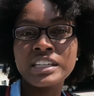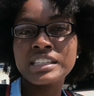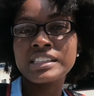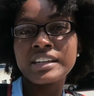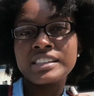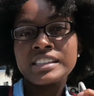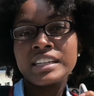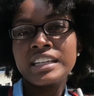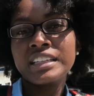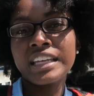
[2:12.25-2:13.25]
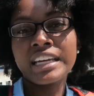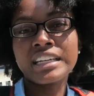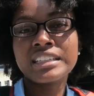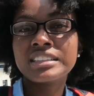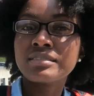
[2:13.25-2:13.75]
I need to start studying
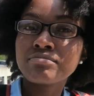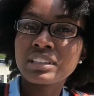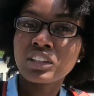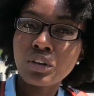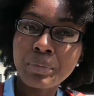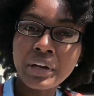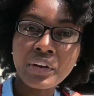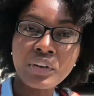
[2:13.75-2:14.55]
like a little bit